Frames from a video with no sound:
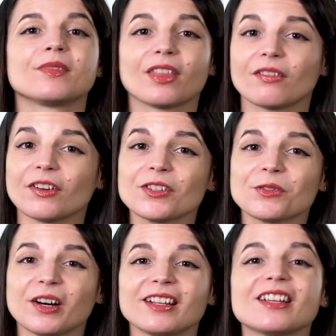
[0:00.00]
The first
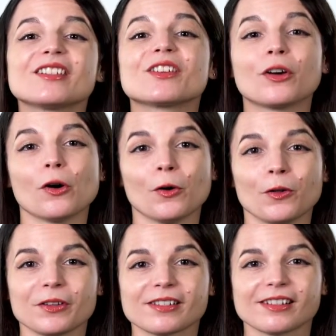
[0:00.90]
one is
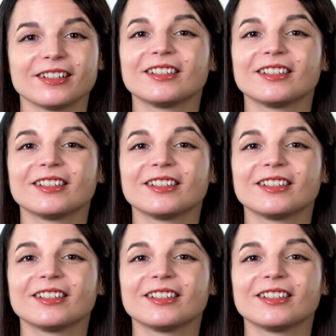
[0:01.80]
goals.